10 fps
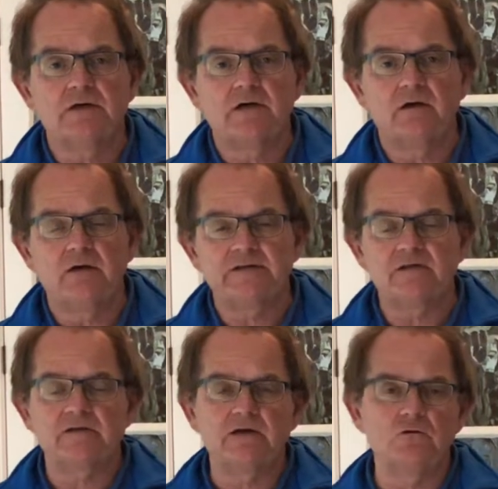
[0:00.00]
I'd like to
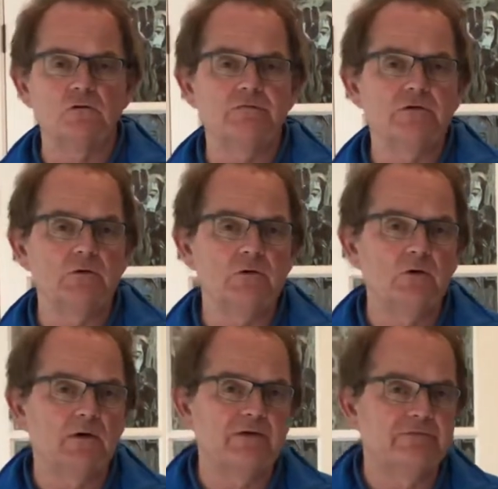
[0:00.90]
thank all of you
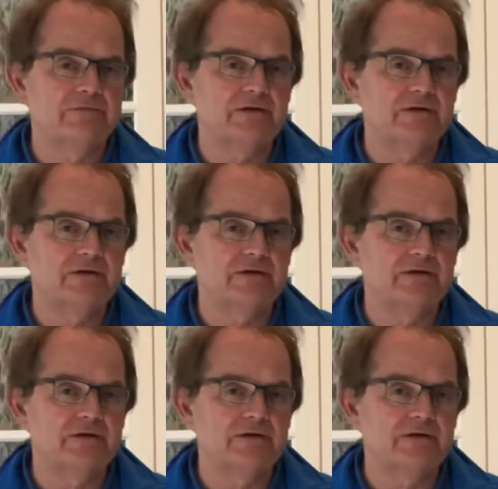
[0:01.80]
who have